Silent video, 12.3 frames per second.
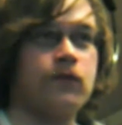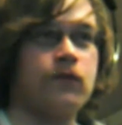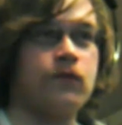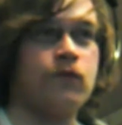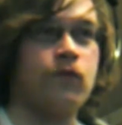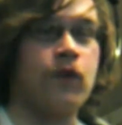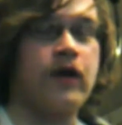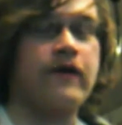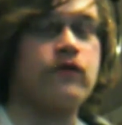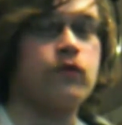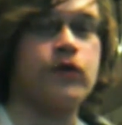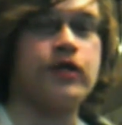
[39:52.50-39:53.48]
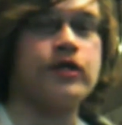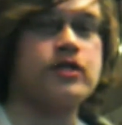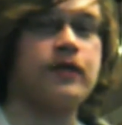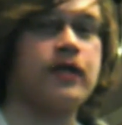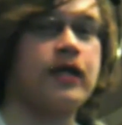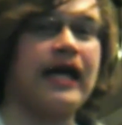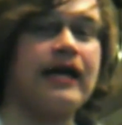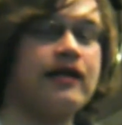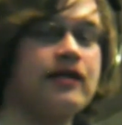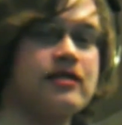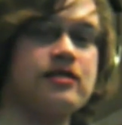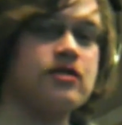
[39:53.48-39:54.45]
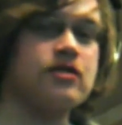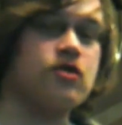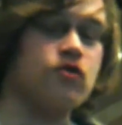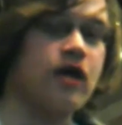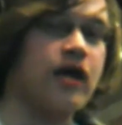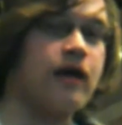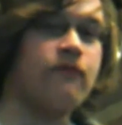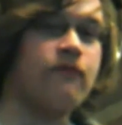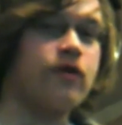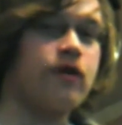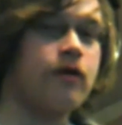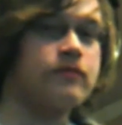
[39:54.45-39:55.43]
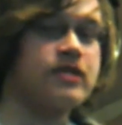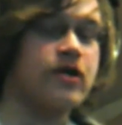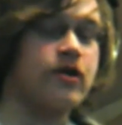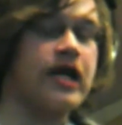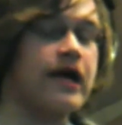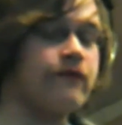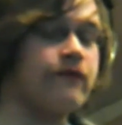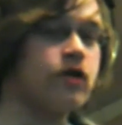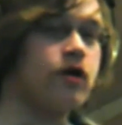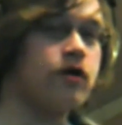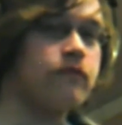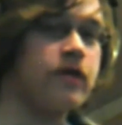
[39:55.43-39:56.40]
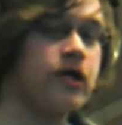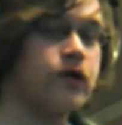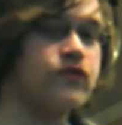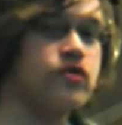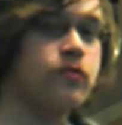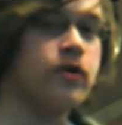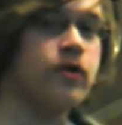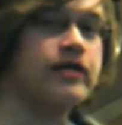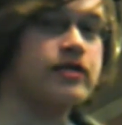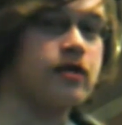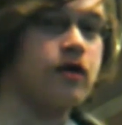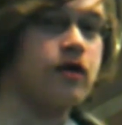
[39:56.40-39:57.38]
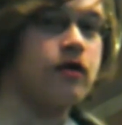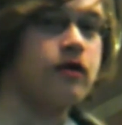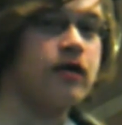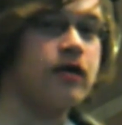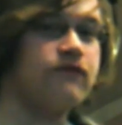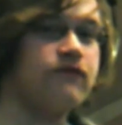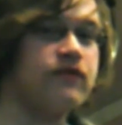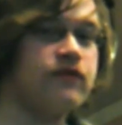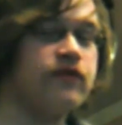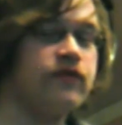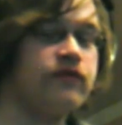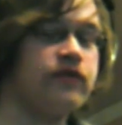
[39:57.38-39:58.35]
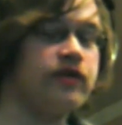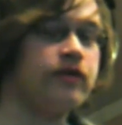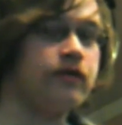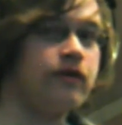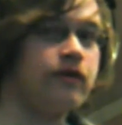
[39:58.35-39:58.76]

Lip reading: whatever. We can just be like, hey, this is the new game from Terry Kavanagh, maker of Super Hexagon and VVVVV.